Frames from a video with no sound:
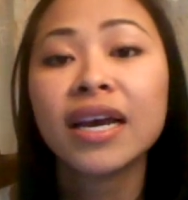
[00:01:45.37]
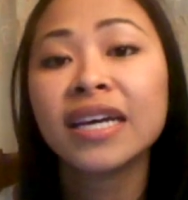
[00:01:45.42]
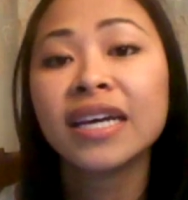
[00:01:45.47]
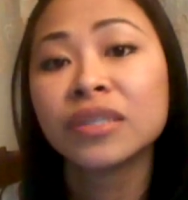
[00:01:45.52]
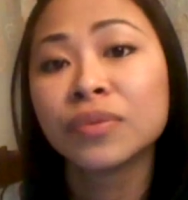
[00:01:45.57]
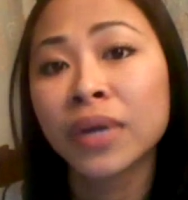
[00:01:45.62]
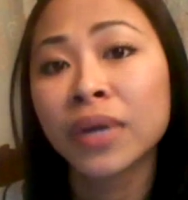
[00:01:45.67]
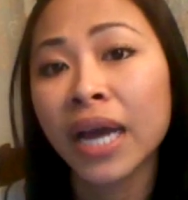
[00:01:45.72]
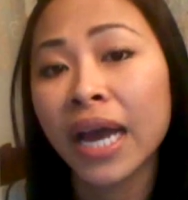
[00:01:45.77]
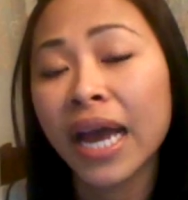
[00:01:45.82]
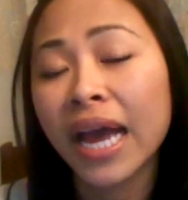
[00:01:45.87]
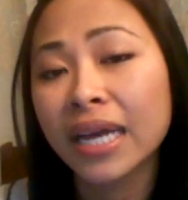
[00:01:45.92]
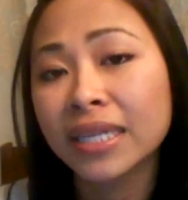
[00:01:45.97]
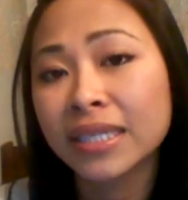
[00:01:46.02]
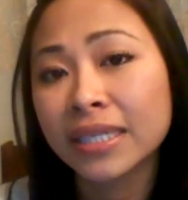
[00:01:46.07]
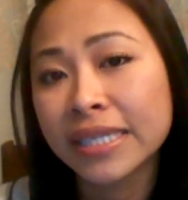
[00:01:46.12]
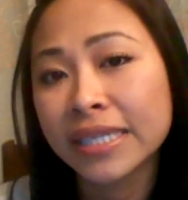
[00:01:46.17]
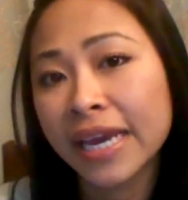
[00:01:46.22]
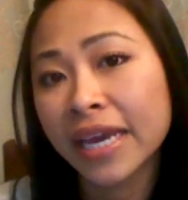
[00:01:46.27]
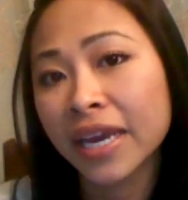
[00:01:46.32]
is when I had
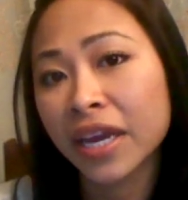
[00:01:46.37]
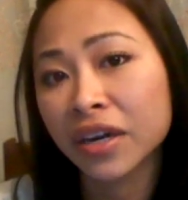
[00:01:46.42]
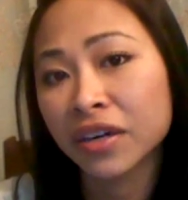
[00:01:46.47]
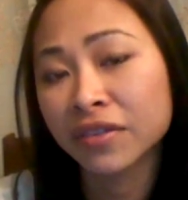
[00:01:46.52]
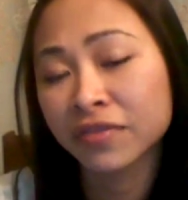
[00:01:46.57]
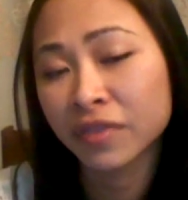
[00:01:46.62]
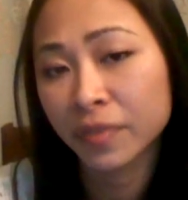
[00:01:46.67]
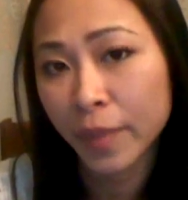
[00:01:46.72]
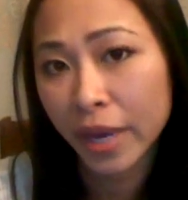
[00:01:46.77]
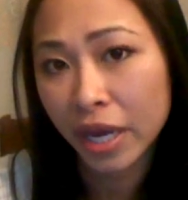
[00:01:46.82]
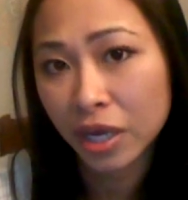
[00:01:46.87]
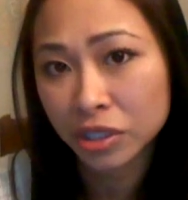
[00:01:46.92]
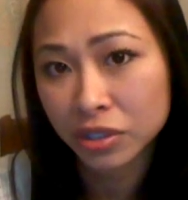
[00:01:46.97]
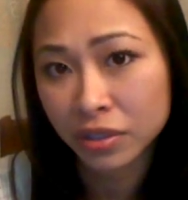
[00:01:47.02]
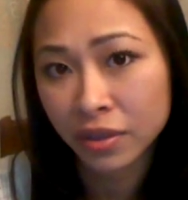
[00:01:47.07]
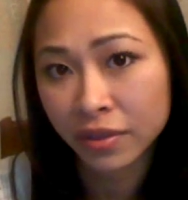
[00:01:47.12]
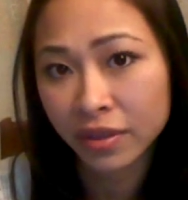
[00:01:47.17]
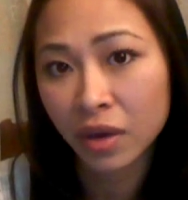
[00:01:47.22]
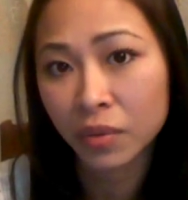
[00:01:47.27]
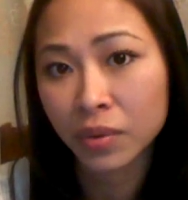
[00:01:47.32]
to take care of a
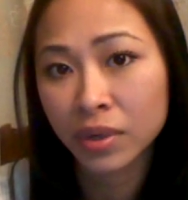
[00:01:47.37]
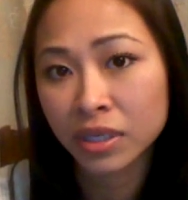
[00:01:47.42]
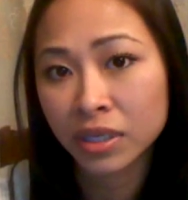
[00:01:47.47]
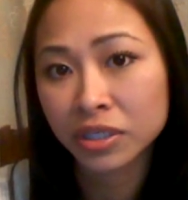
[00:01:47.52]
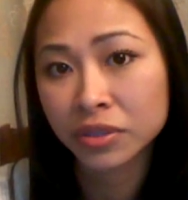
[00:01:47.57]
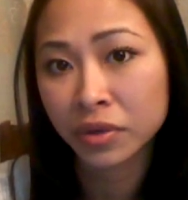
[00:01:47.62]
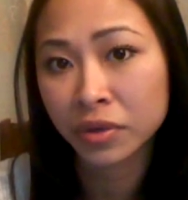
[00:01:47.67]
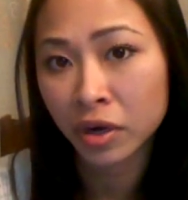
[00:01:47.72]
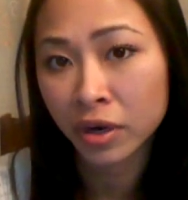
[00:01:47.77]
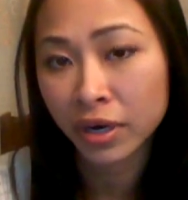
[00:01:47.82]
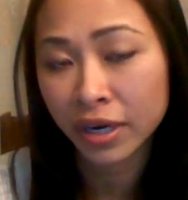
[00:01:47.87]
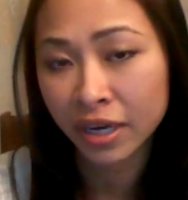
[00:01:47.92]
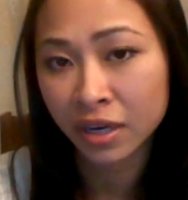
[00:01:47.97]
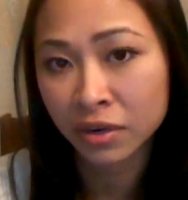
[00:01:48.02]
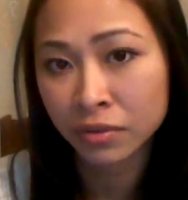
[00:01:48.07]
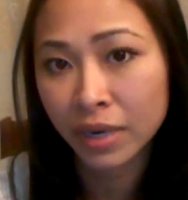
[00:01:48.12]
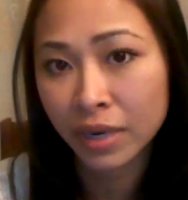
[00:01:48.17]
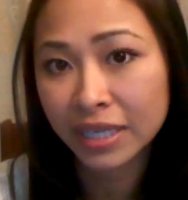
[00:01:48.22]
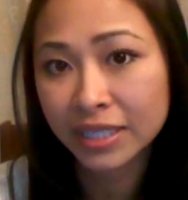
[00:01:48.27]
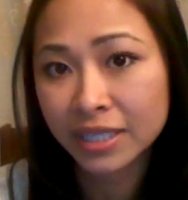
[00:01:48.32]
patient that went into cardiac
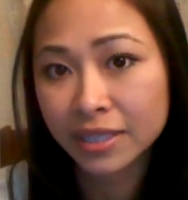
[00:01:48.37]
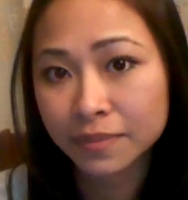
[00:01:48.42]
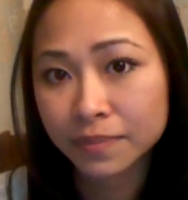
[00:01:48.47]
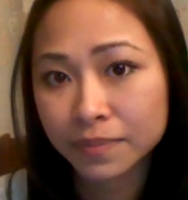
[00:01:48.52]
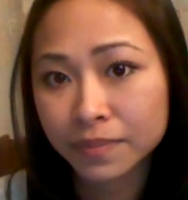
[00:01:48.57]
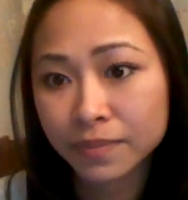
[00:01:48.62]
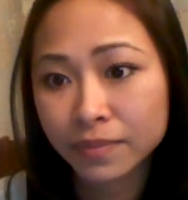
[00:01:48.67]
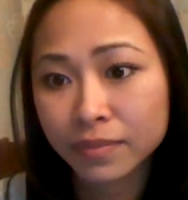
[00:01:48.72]
arrest.